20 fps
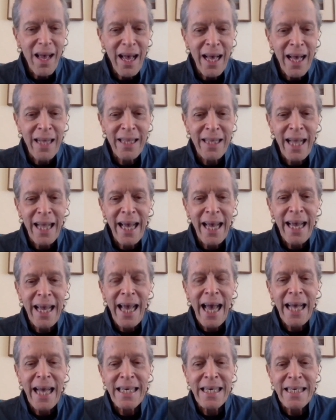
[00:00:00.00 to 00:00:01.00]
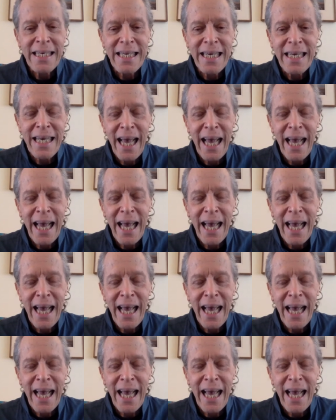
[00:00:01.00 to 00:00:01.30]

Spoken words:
Landau.com,